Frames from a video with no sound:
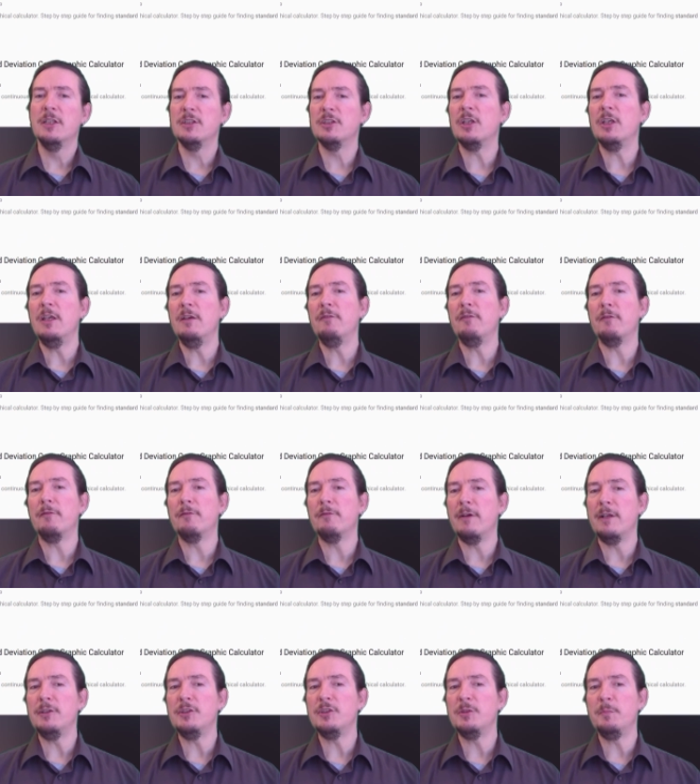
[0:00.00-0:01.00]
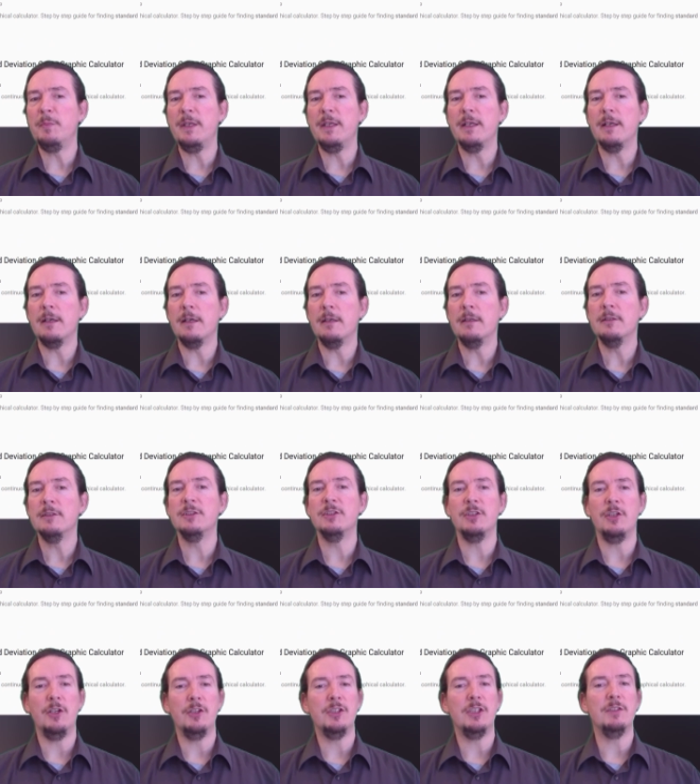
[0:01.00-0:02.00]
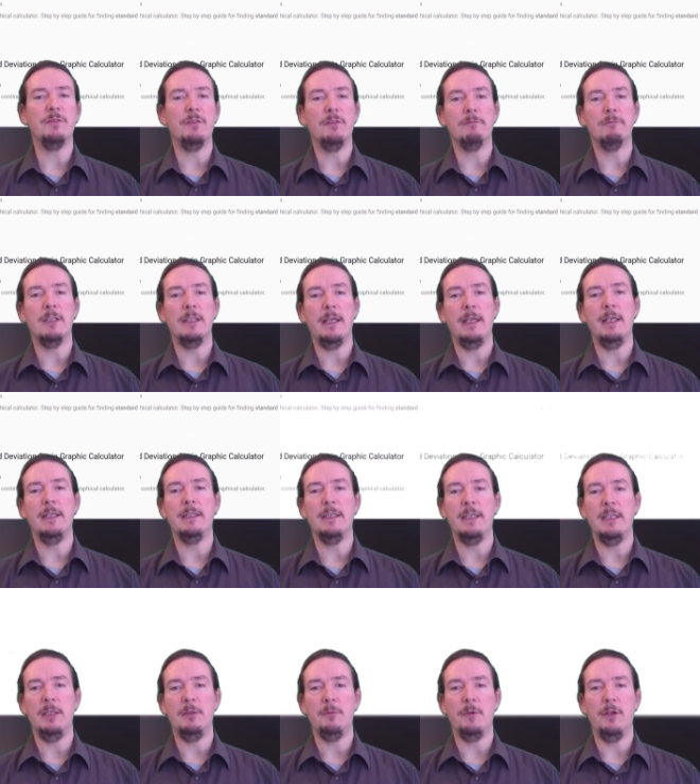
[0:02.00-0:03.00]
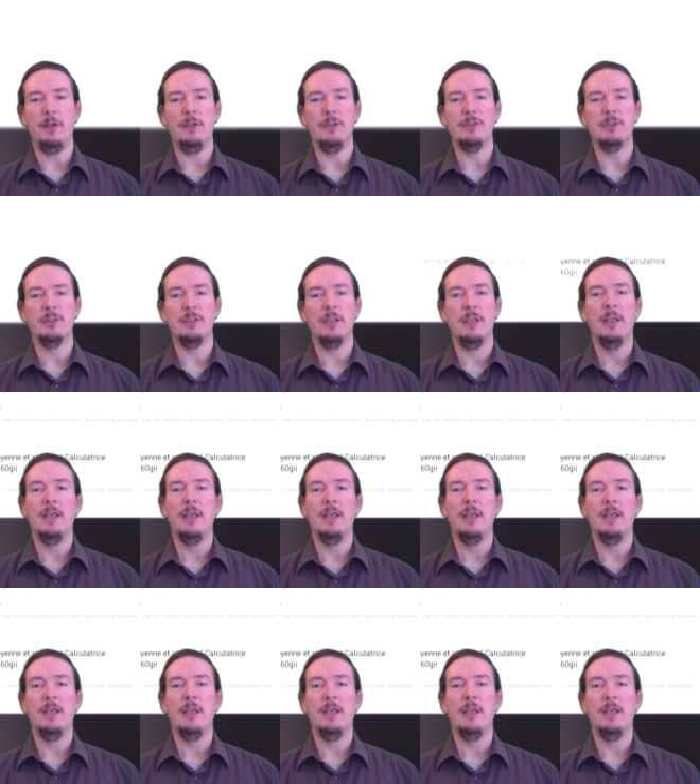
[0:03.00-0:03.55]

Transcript: So if a French speaker searches for related keywords,